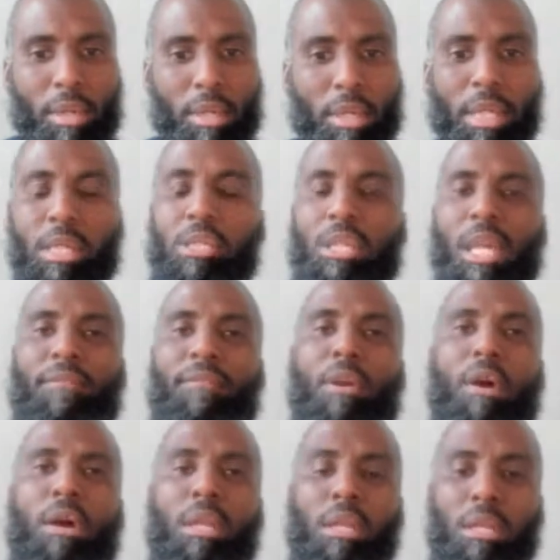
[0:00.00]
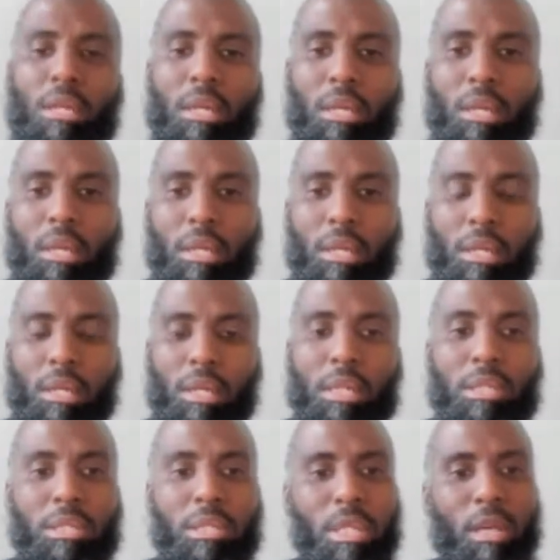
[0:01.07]
he safeguarded
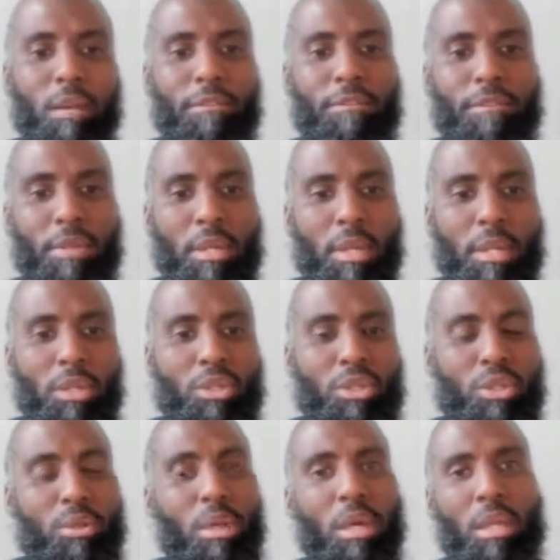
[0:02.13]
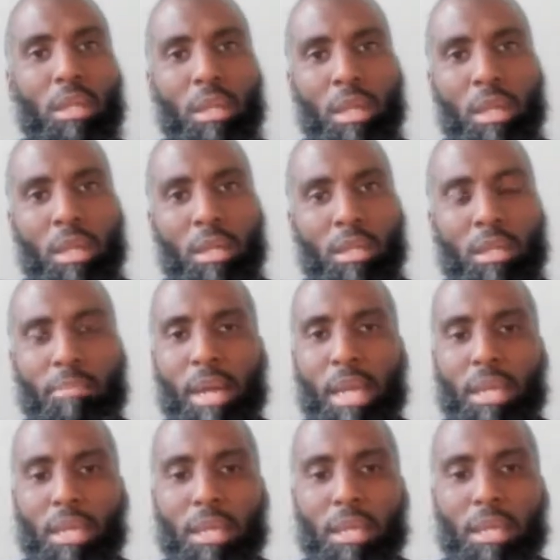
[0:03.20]
himself, so Allah, the
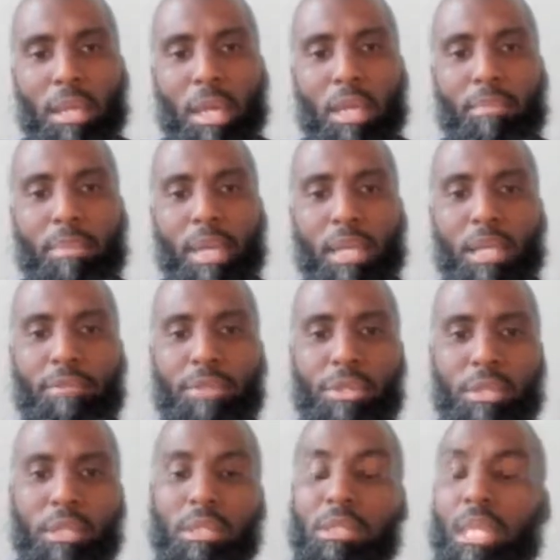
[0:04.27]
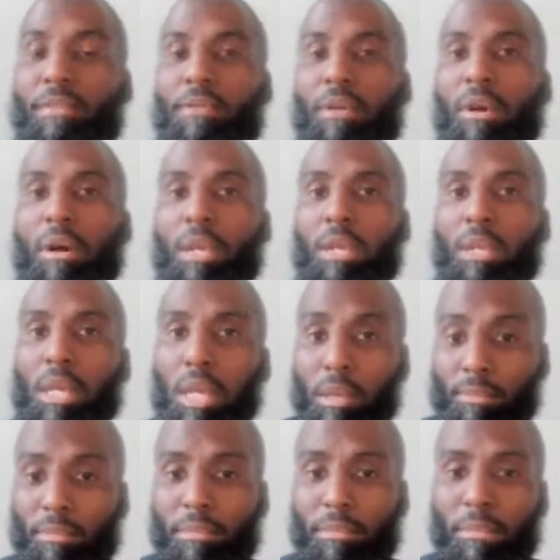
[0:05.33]
mighty and magnificent, safeguarded
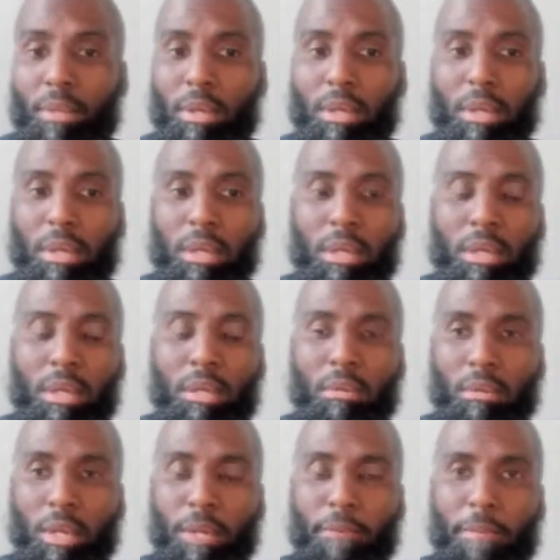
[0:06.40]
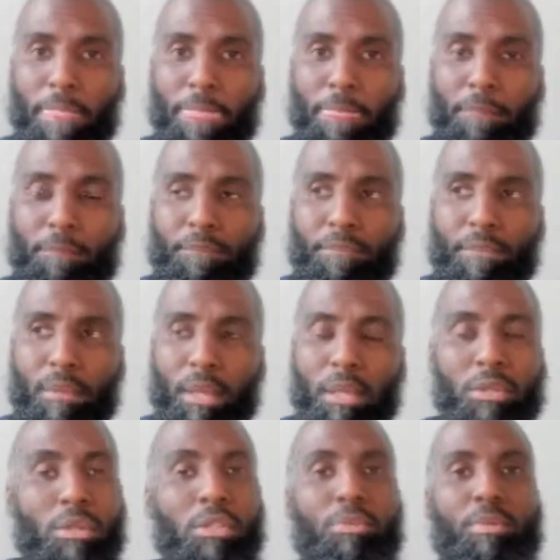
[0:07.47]
him. All right.
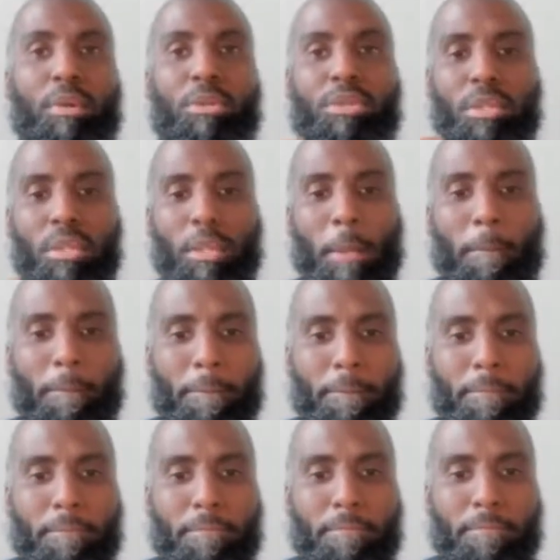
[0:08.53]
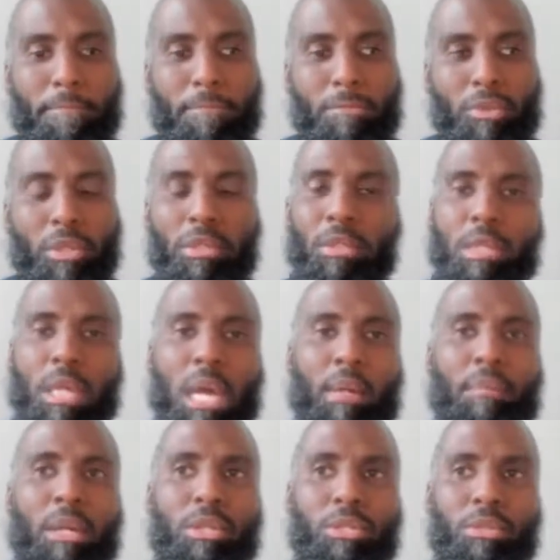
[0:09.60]
So this person took the
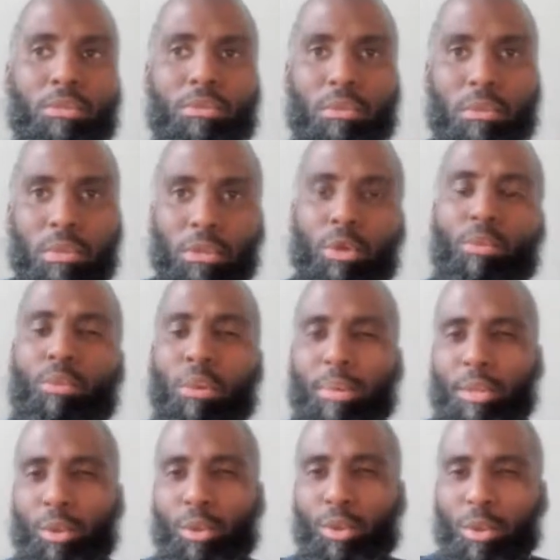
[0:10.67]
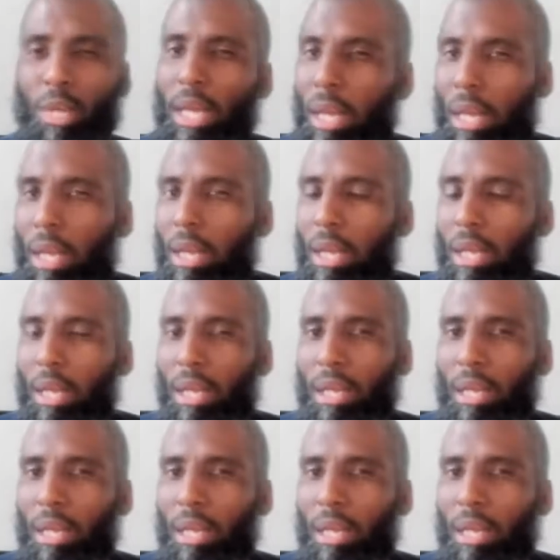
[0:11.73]
time out to know more about the Quran.